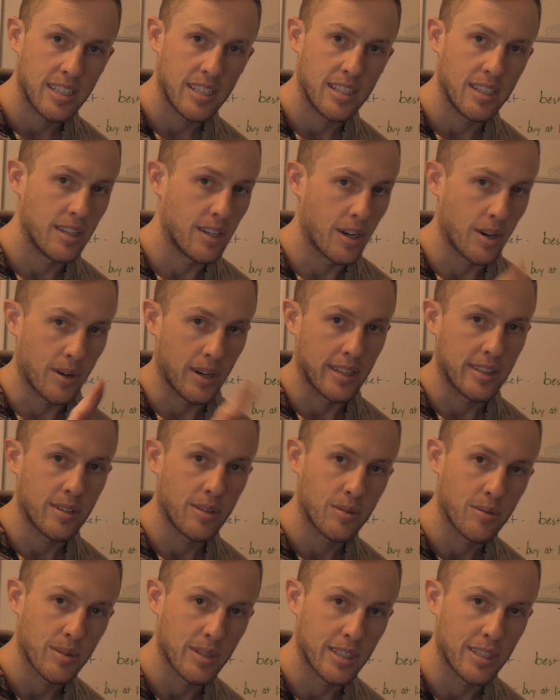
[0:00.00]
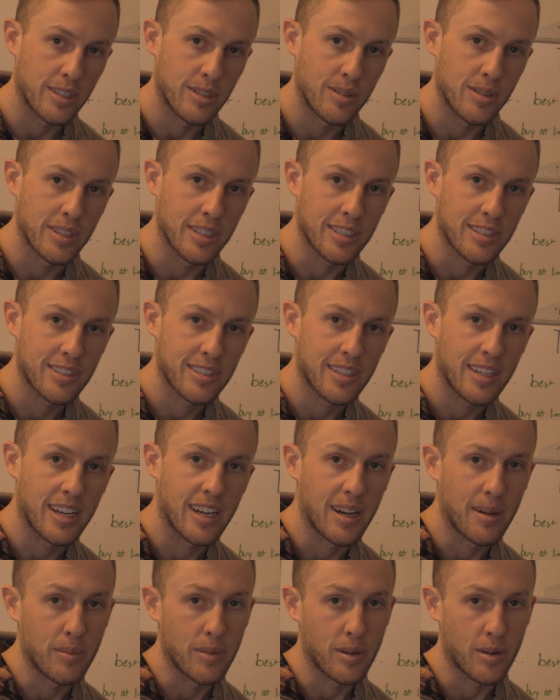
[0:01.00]
No, I don't really do this.
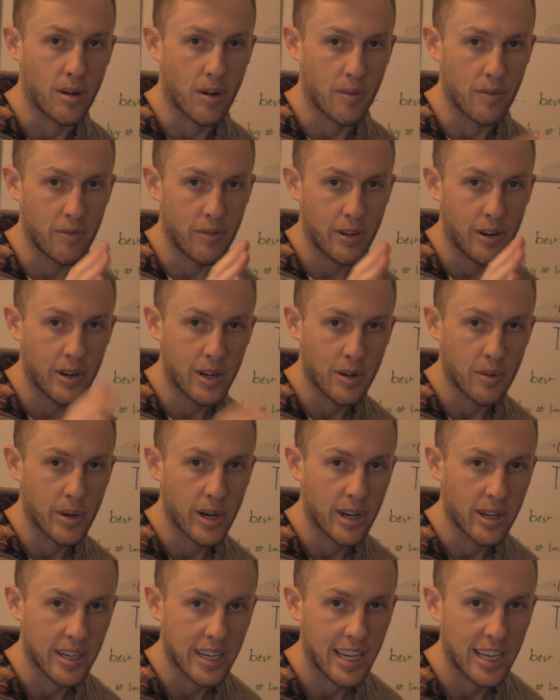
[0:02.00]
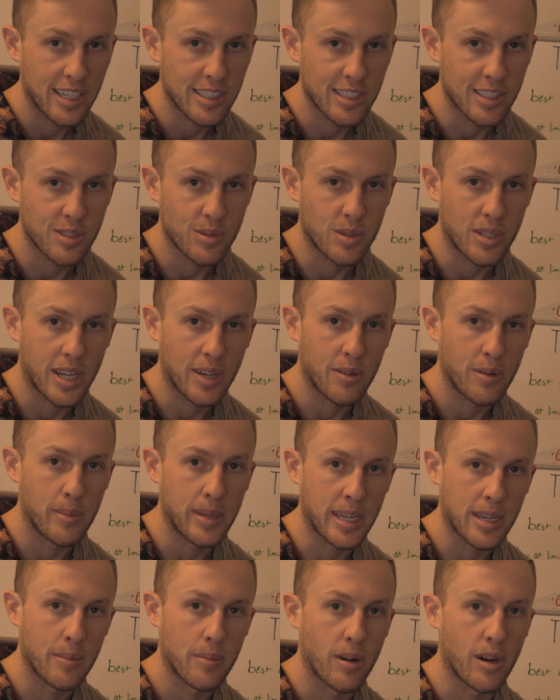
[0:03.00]
There are very rare occasions where I will
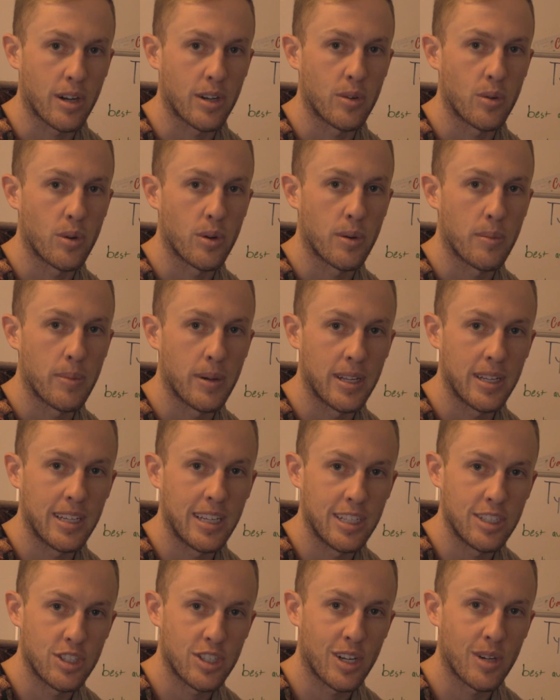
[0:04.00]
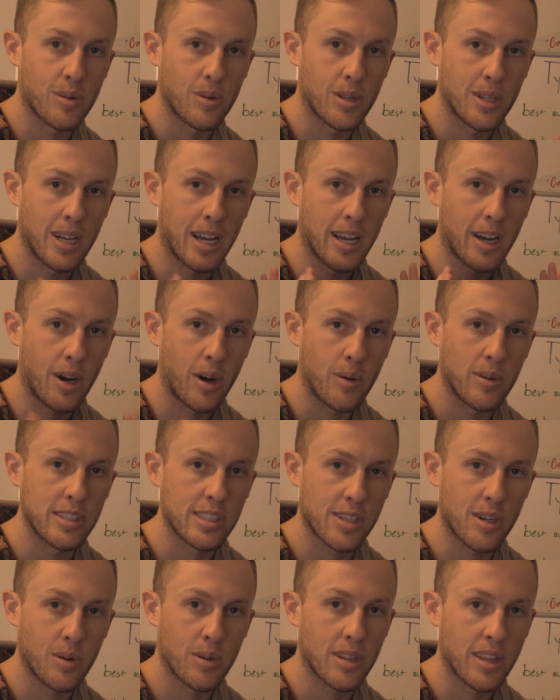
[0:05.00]
make a market order, but in general, I always
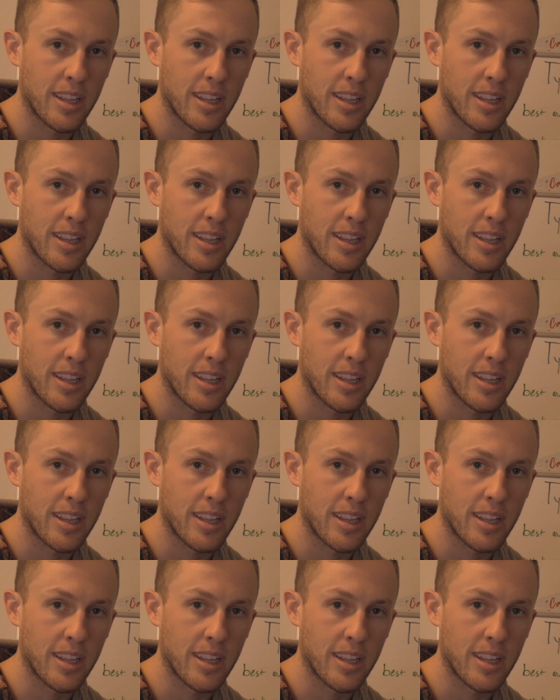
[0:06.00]
go with a